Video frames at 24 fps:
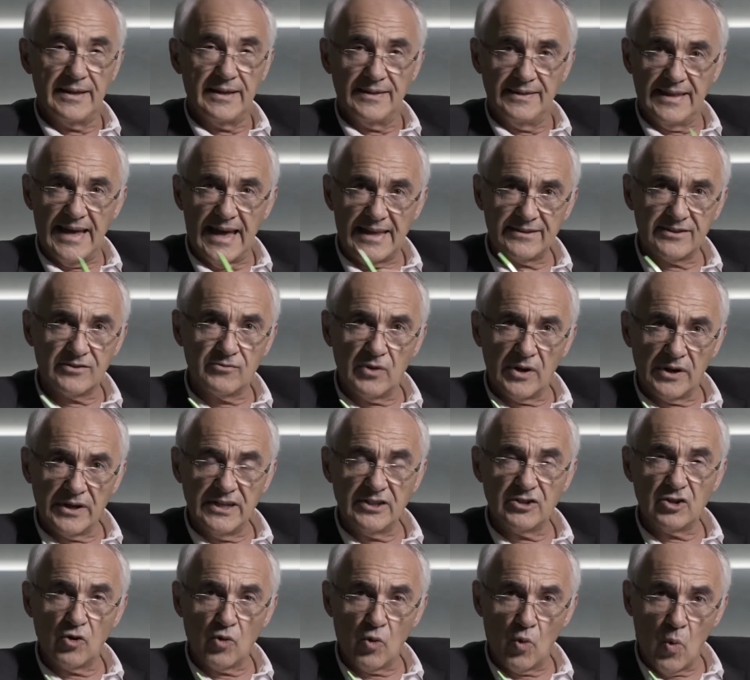That's the
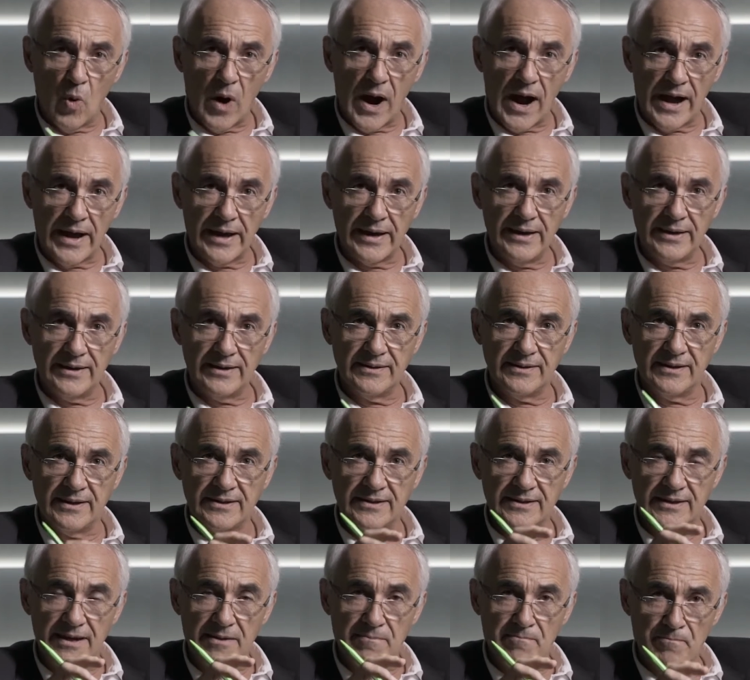reason why it
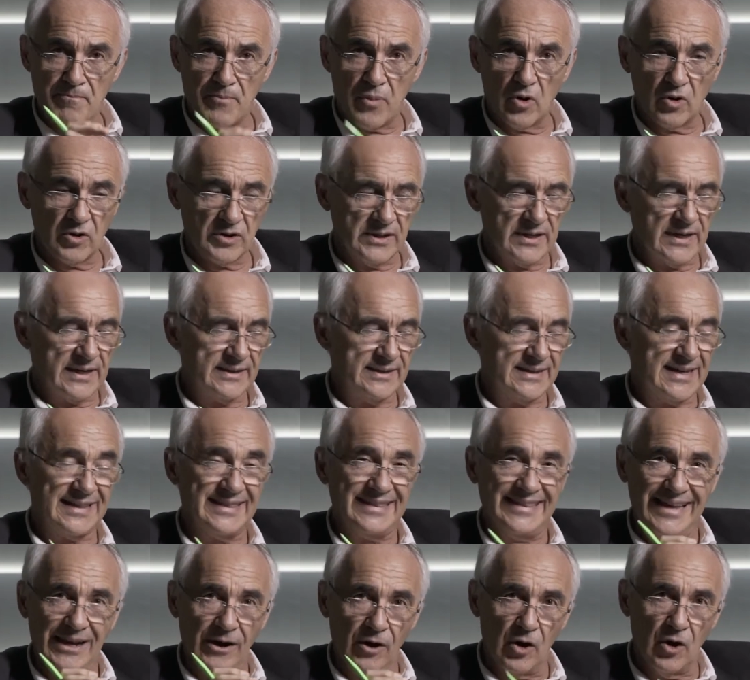is important
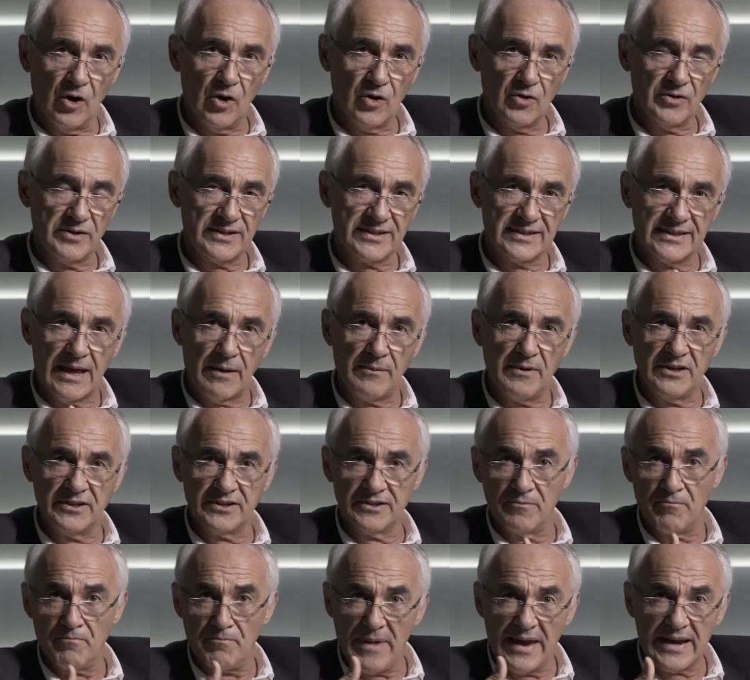that the law establish
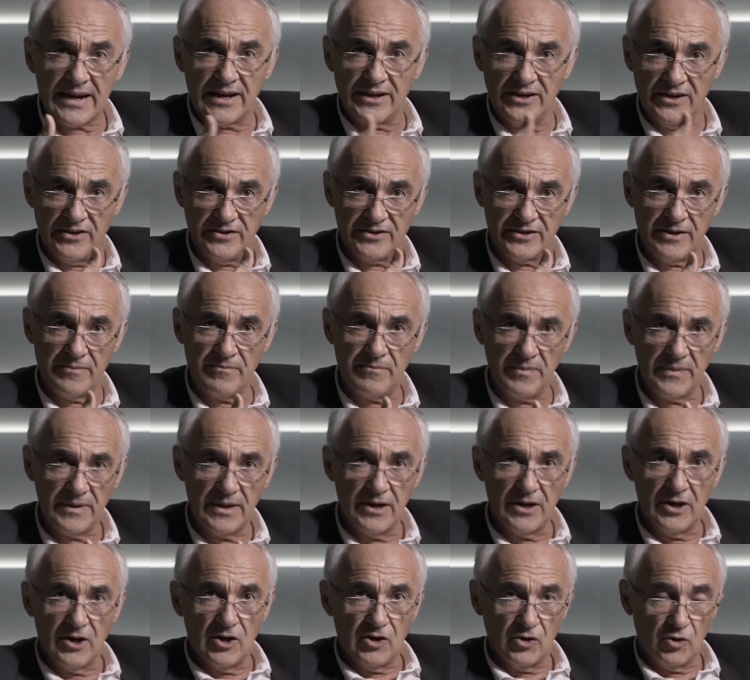mechanism
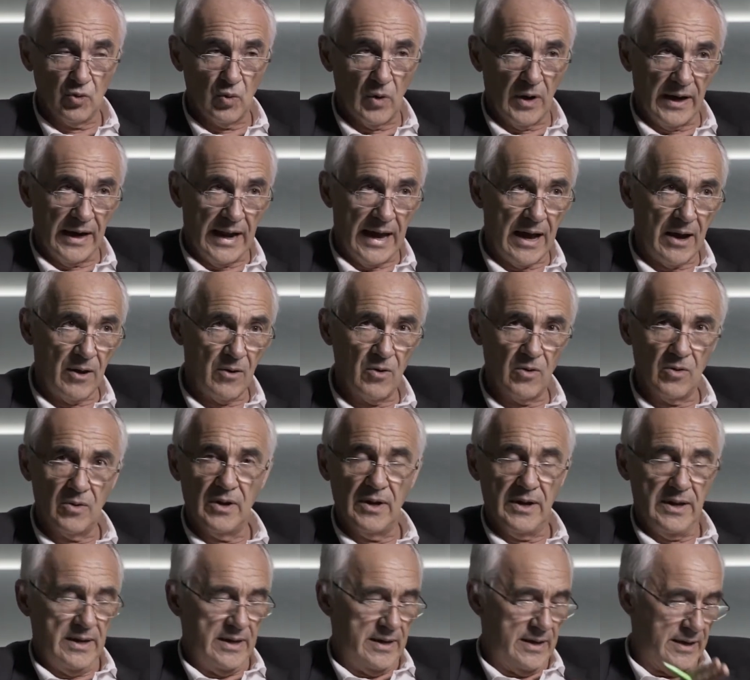to allow
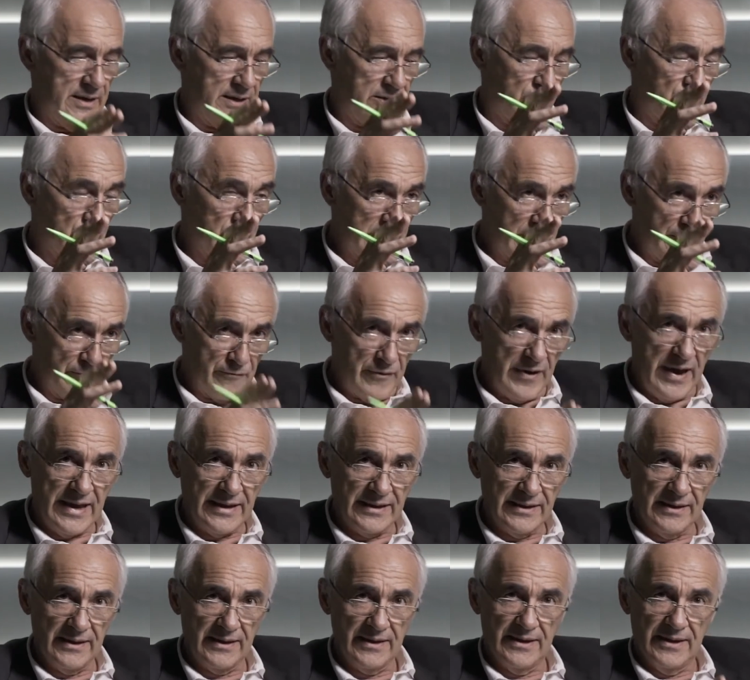to
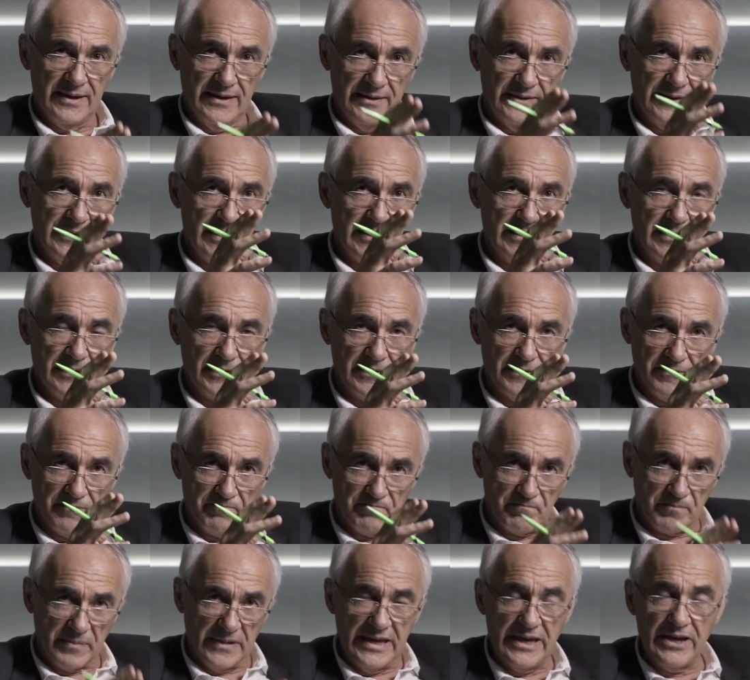defend the
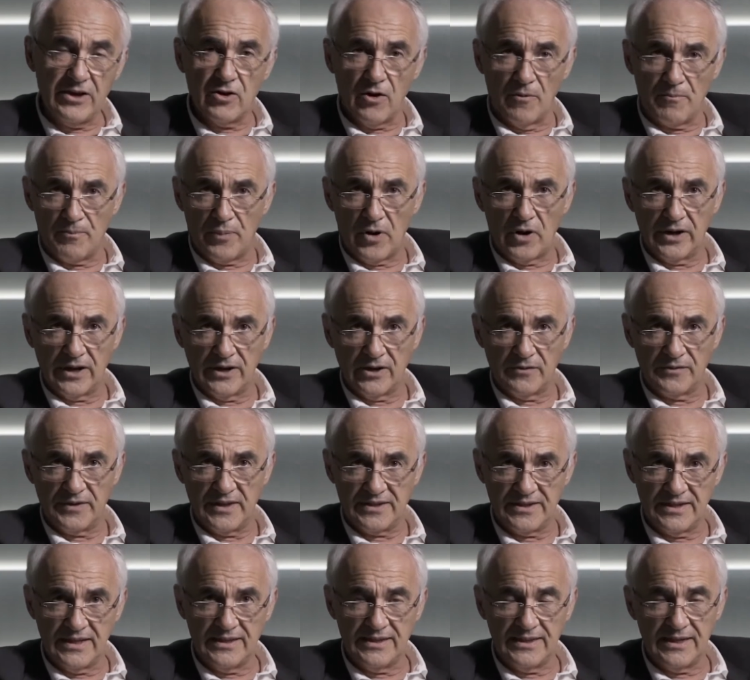key component of the
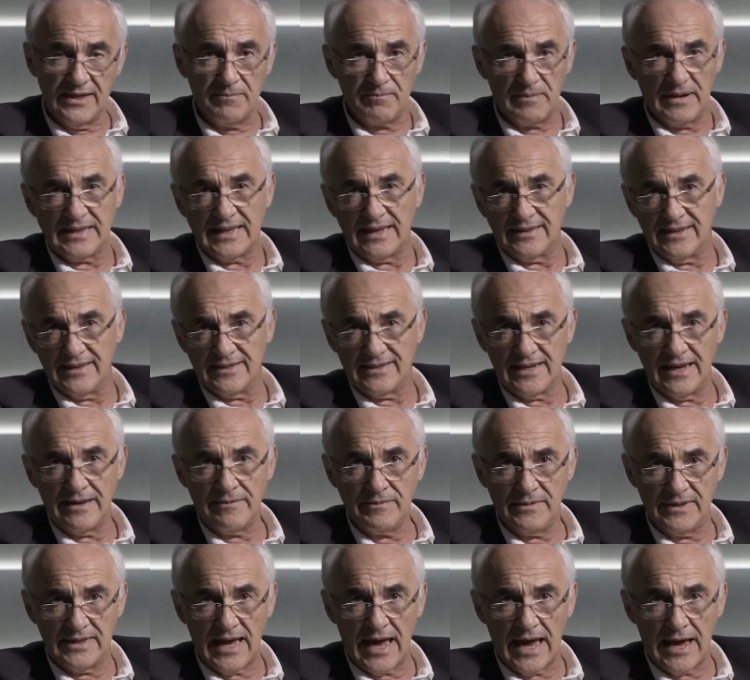city, but at the same
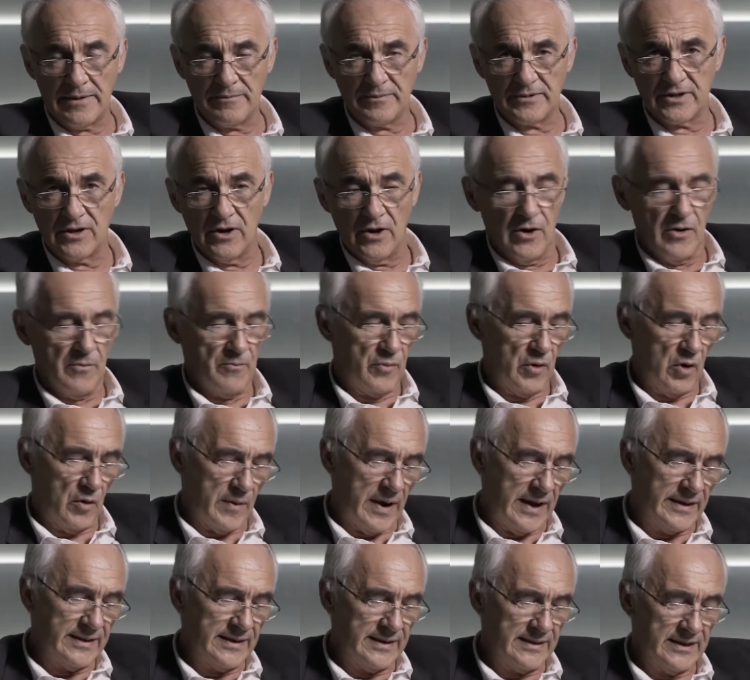time
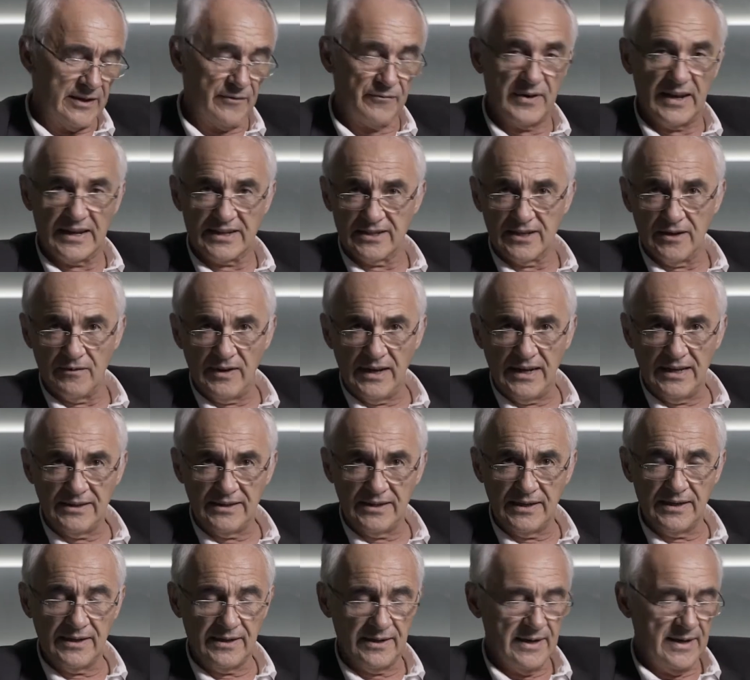providing the
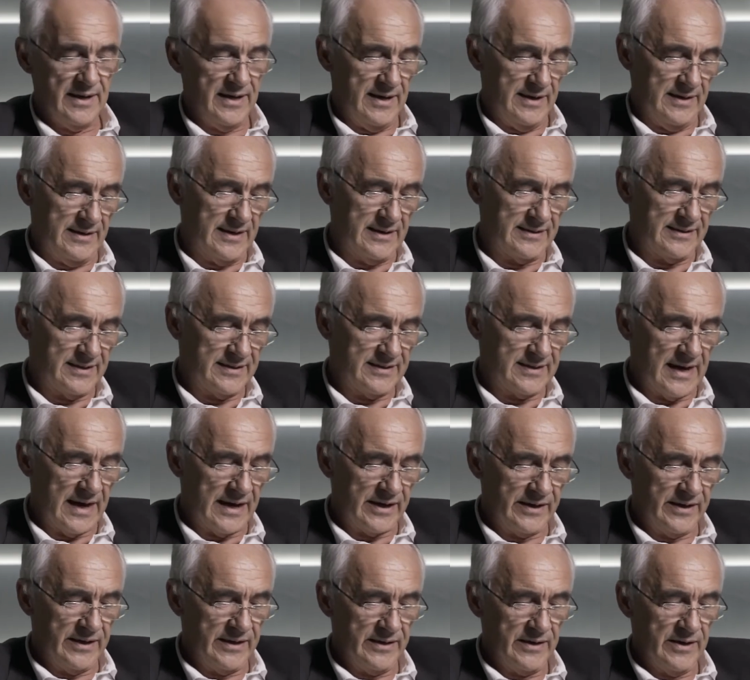flexibility
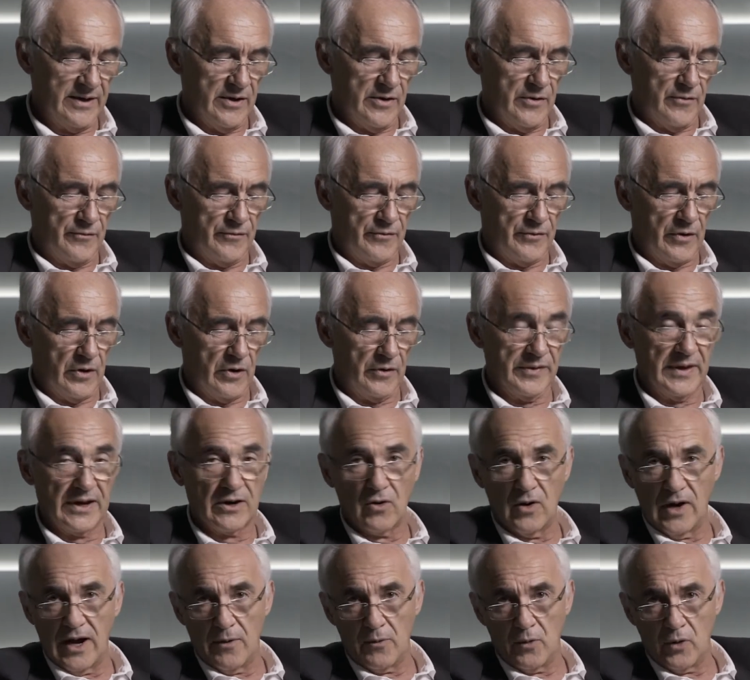necessary for the
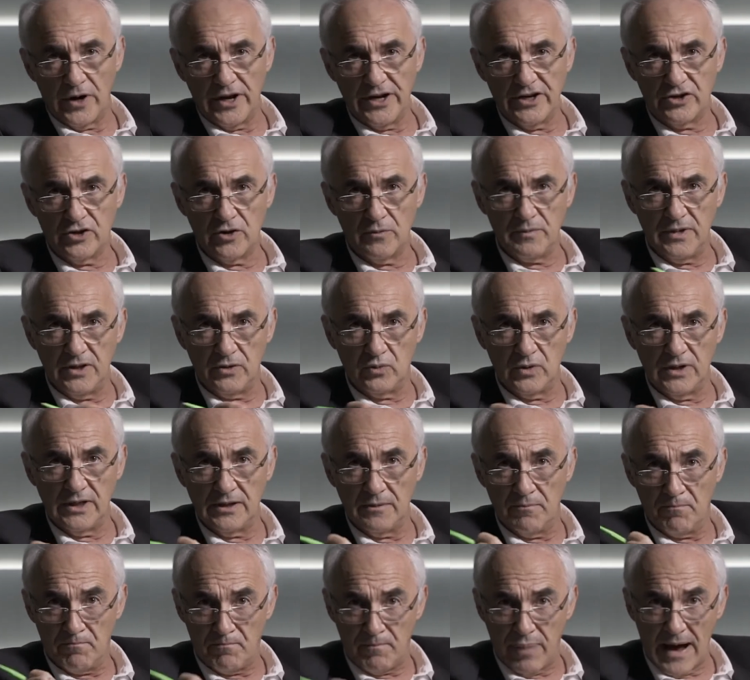collaboration between
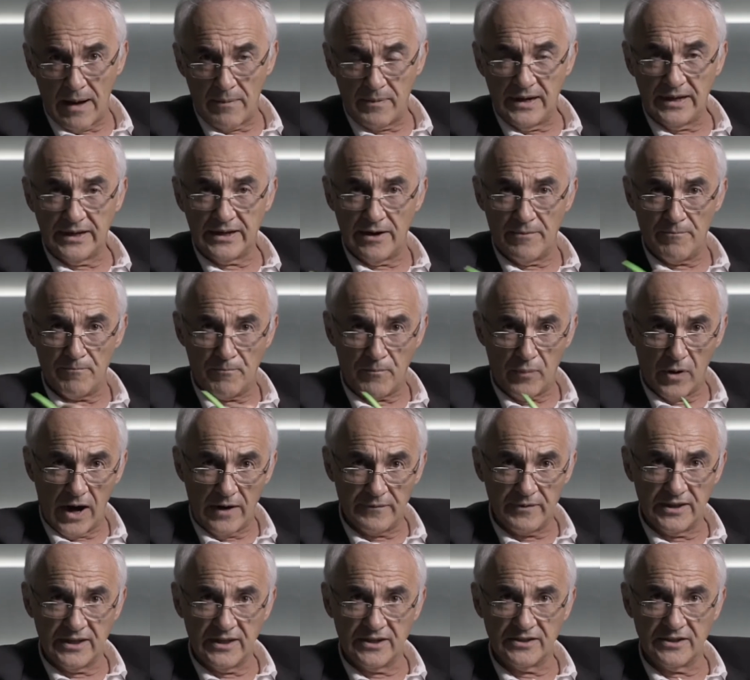public and
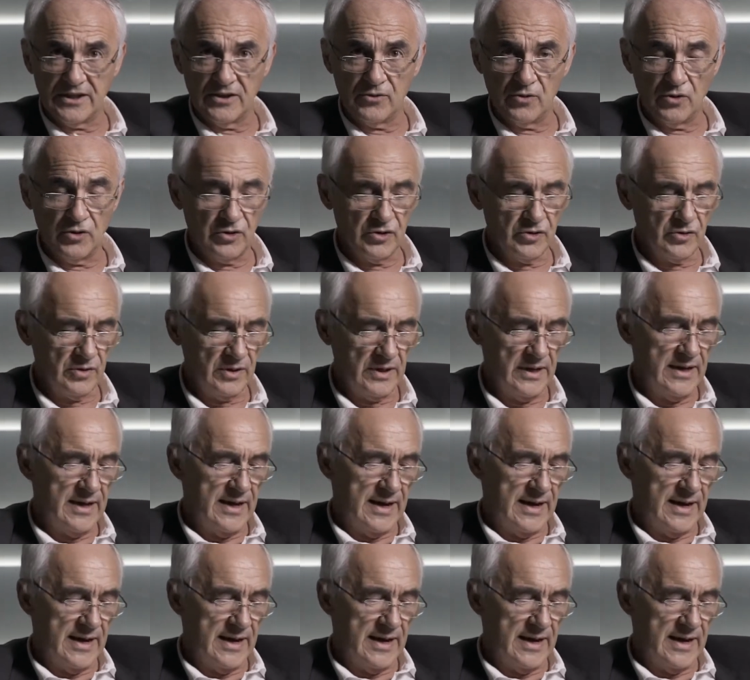private institutions.